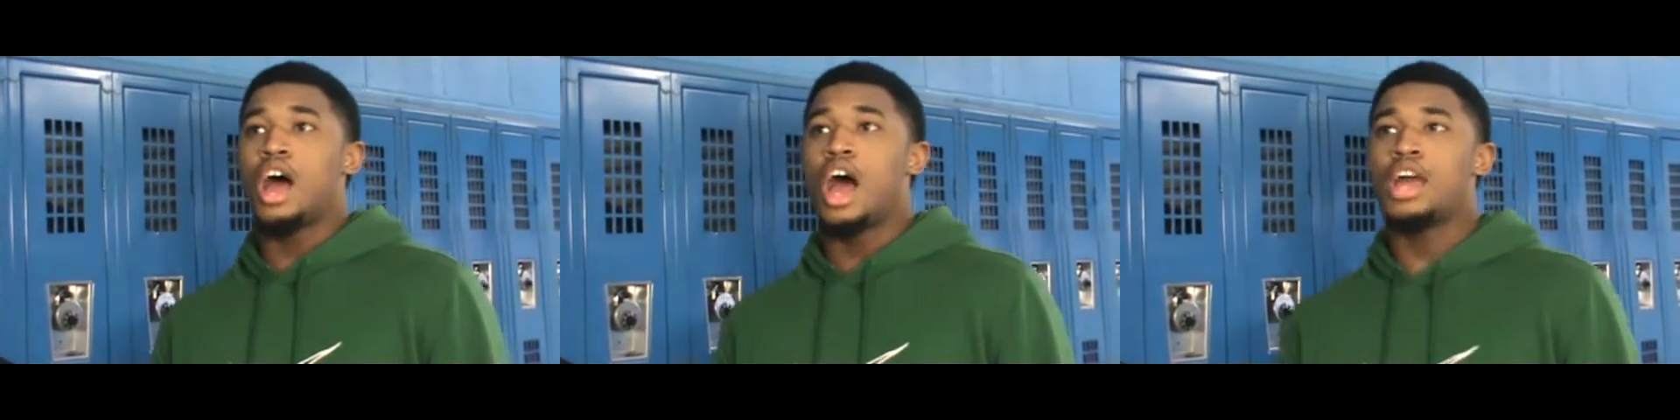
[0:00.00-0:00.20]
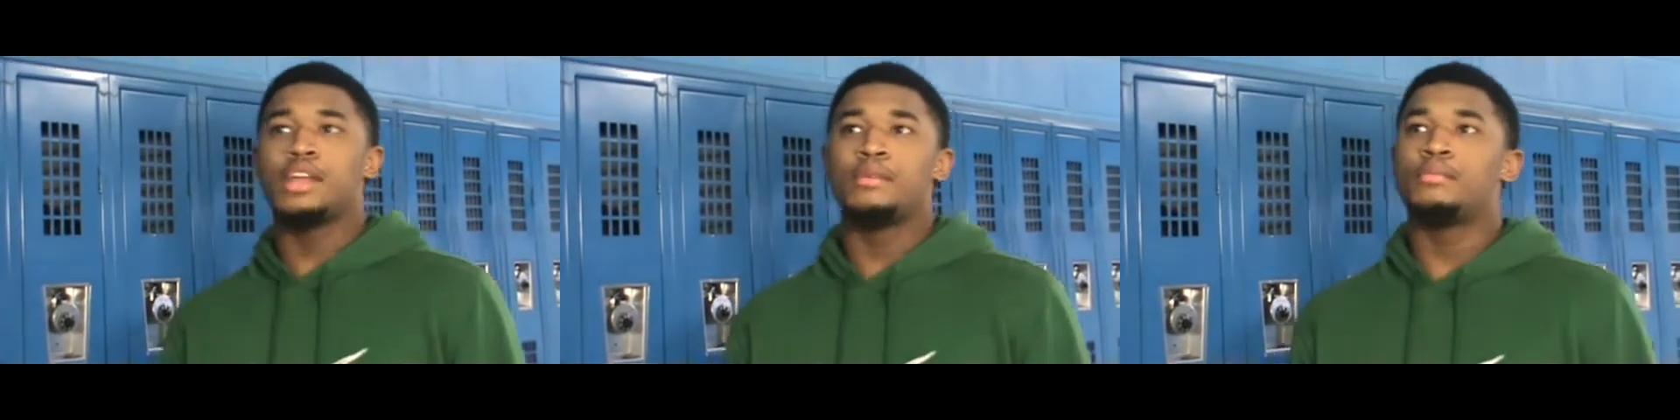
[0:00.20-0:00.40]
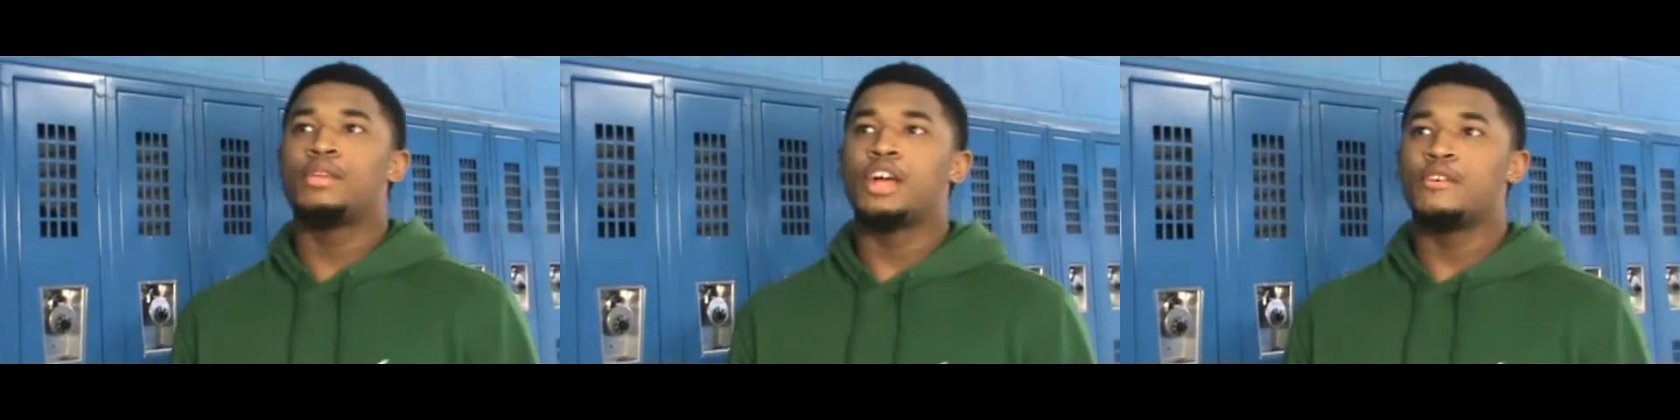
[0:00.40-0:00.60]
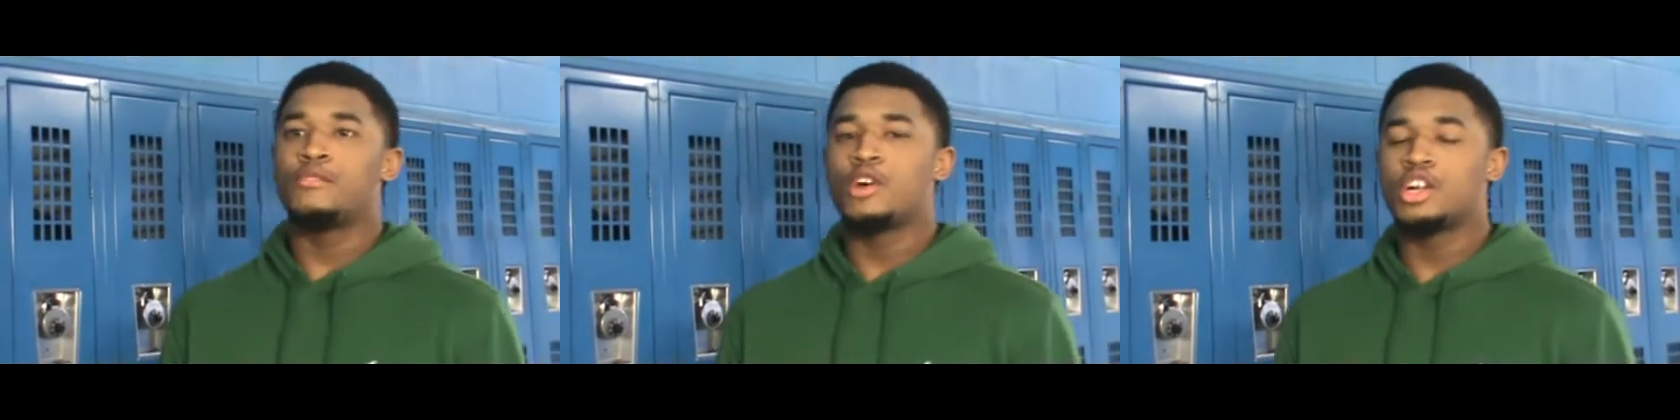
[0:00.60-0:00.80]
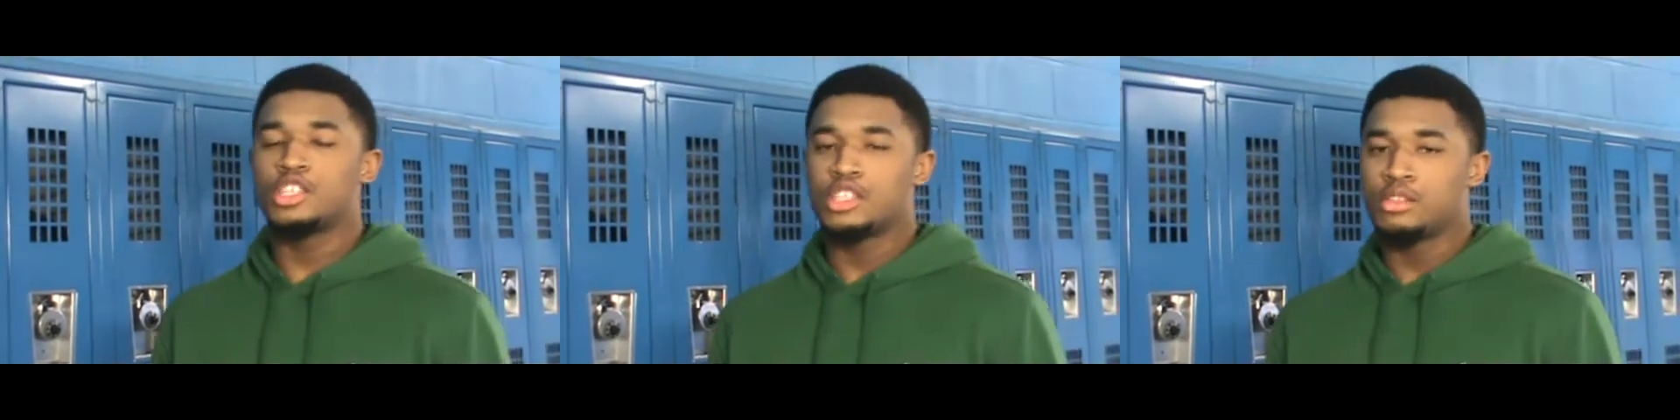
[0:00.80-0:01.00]
I didn't play
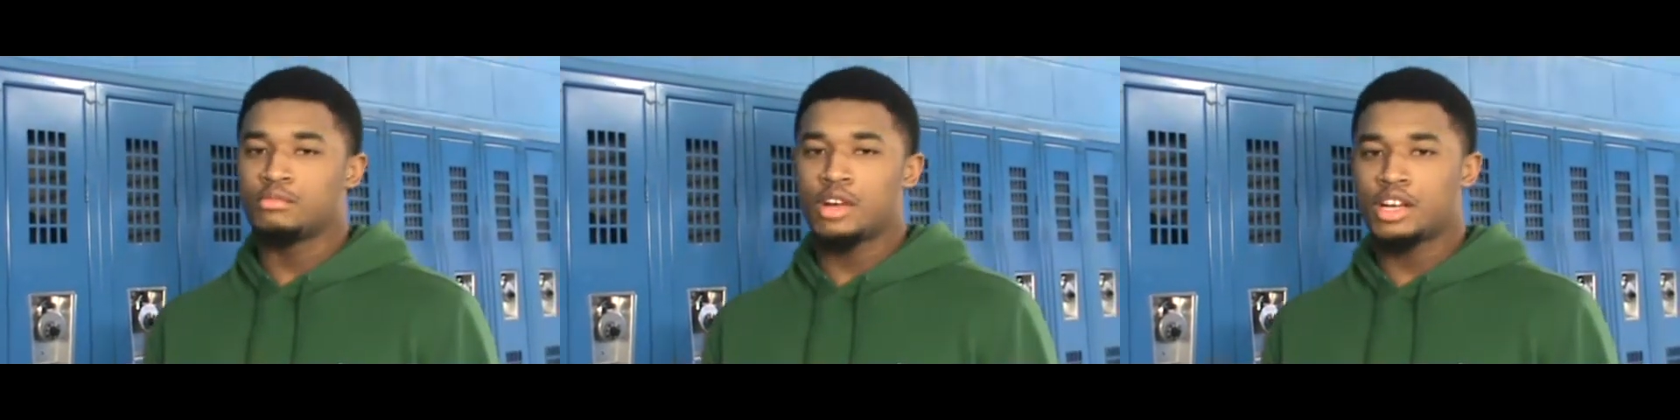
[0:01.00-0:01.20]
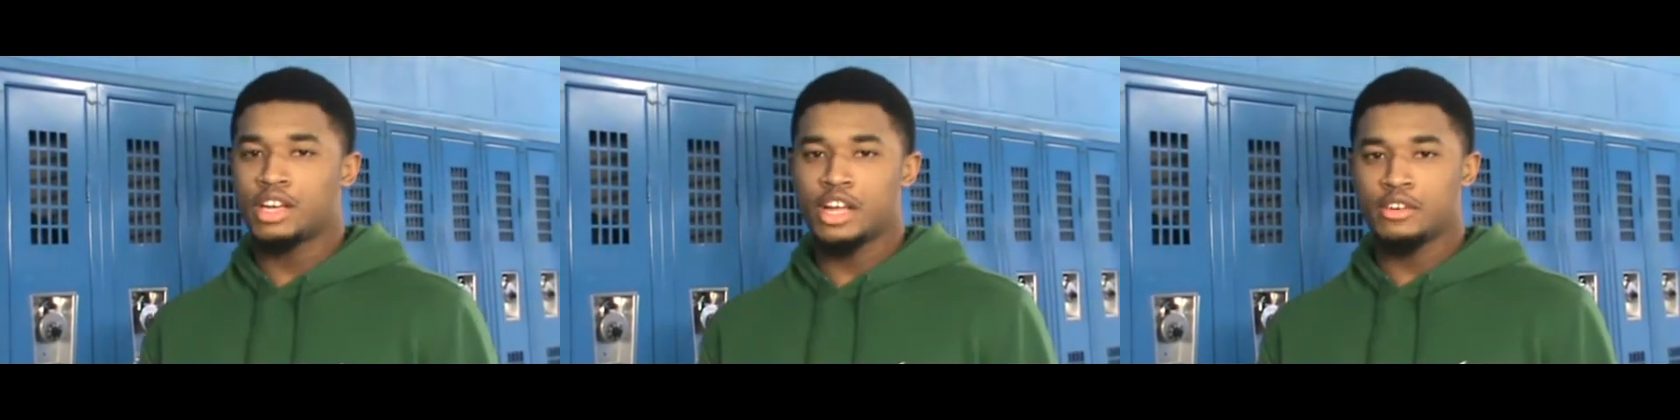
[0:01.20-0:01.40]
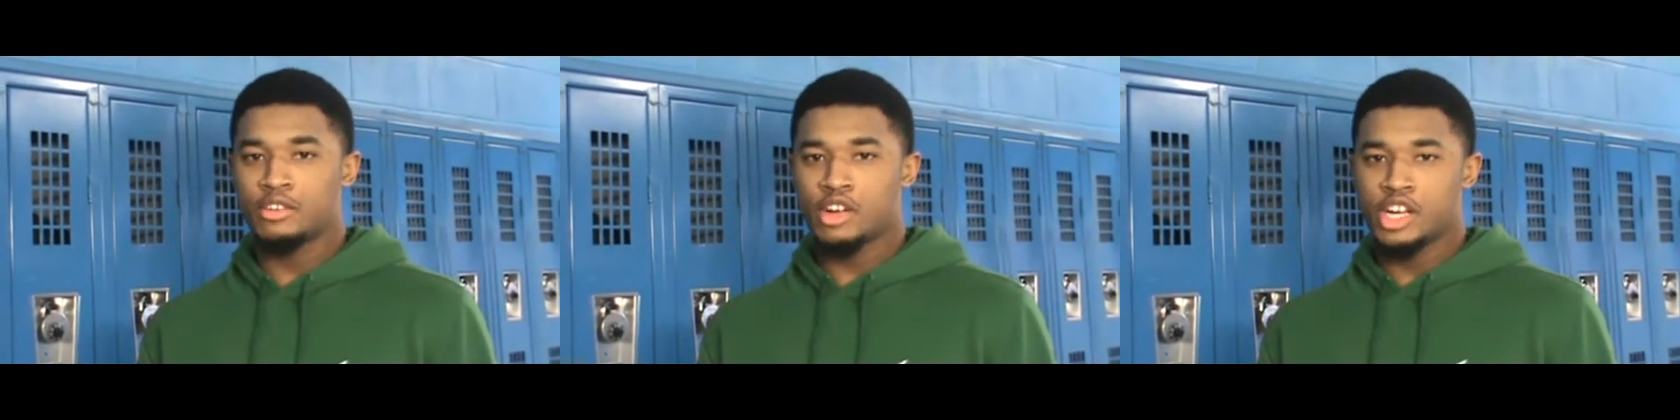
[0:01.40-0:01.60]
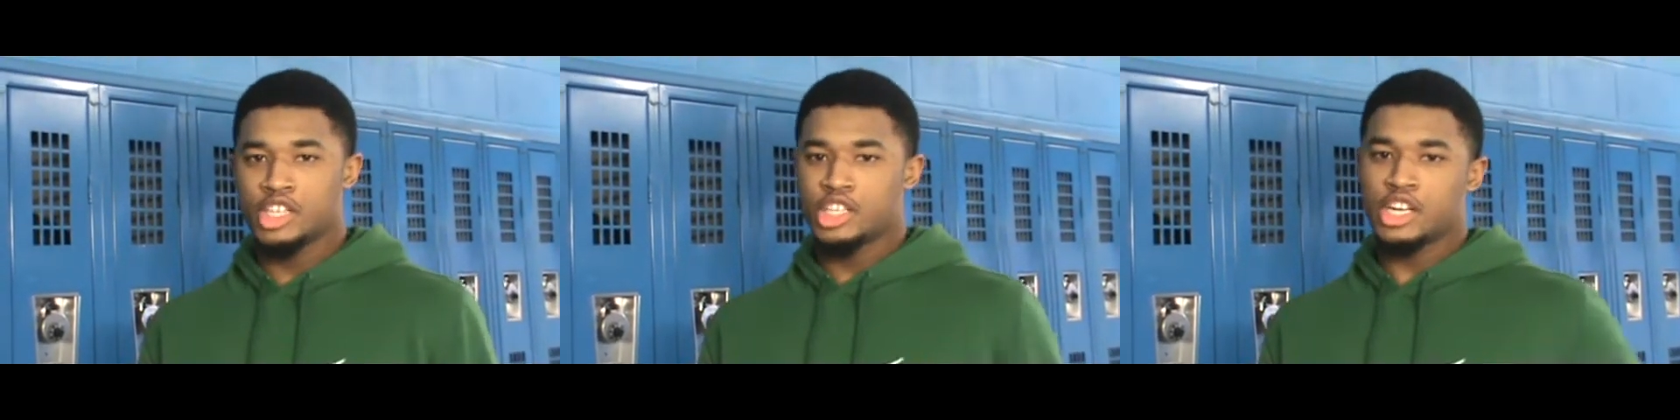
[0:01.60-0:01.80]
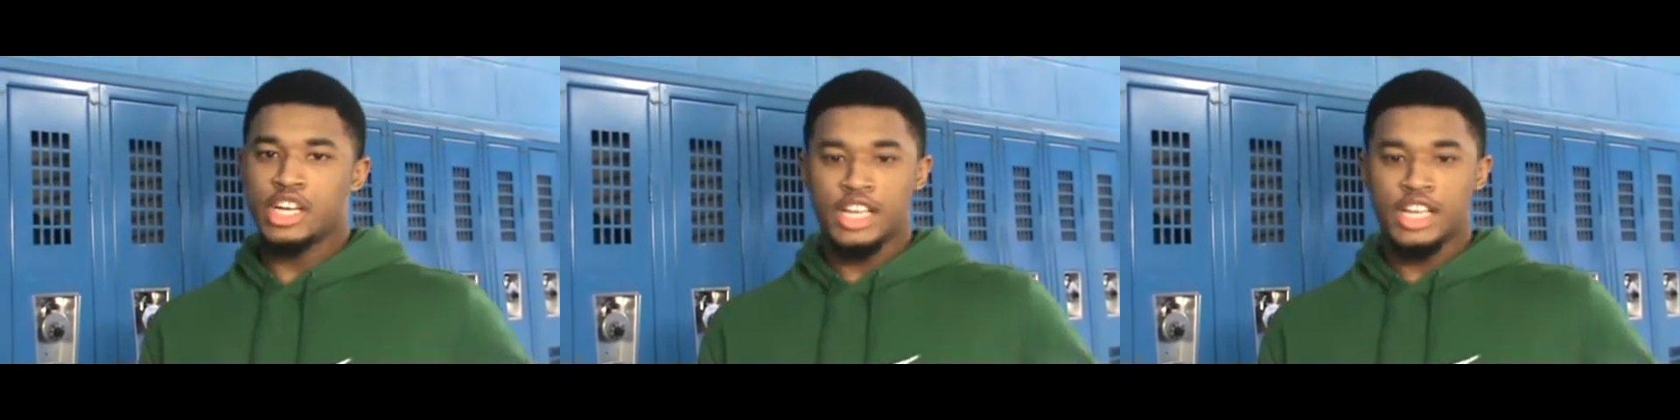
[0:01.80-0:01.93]
varsity my ninth grade year.